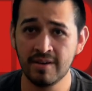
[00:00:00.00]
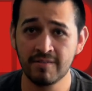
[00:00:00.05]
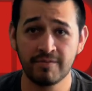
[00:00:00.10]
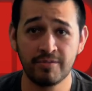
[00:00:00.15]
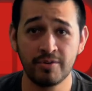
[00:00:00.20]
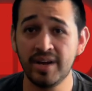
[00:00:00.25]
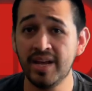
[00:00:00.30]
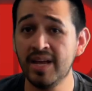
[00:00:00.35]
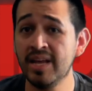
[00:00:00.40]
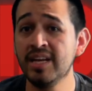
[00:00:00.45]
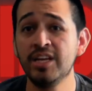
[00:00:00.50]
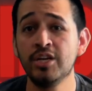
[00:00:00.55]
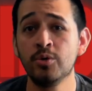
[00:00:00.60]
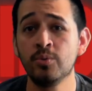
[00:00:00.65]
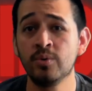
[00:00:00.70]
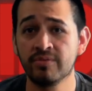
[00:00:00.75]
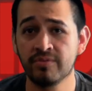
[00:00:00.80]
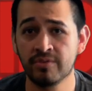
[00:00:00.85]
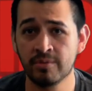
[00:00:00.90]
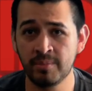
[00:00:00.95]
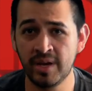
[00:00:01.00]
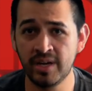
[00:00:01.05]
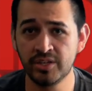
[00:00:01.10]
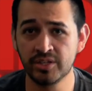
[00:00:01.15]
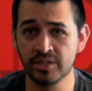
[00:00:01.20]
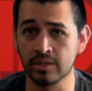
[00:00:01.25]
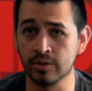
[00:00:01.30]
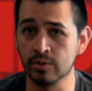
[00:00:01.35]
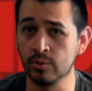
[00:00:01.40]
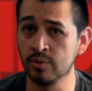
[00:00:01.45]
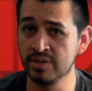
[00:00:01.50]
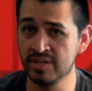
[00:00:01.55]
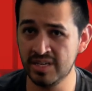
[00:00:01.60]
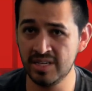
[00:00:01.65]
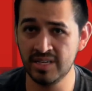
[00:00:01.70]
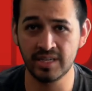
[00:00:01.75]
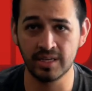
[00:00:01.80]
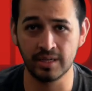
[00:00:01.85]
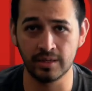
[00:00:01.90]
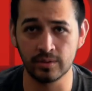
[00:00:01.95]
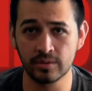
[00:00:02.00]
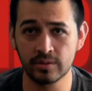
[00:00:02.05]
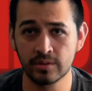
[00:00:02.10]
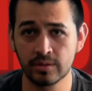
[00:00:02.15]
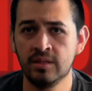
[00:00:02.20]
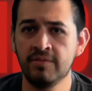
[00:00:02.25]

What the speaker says: for any new information or details.